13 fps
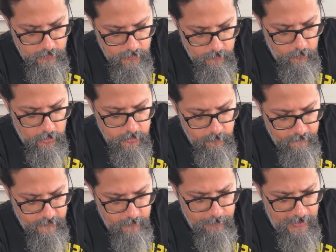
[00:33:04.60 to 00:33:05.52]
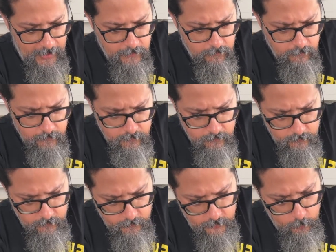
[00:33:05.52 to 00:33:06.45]
bottom of the pan.
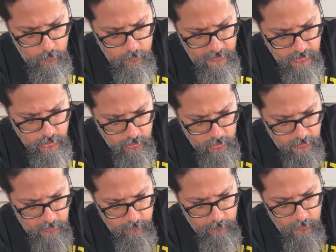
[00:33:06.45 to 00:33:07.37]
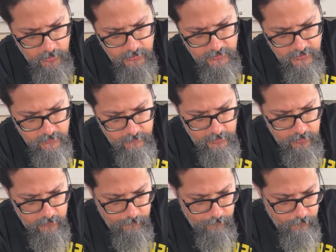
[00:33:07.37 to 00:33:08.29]
But you want to make sure nothing burns as well.
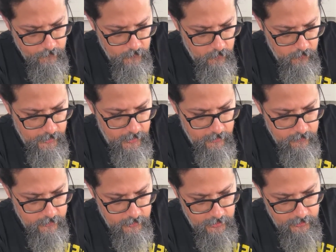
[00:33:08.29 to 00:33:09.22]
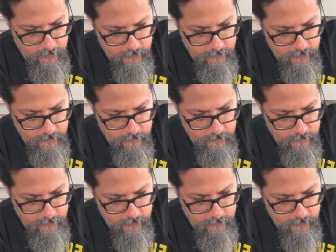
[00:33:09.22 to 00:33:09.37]
Oh yeah, look at that.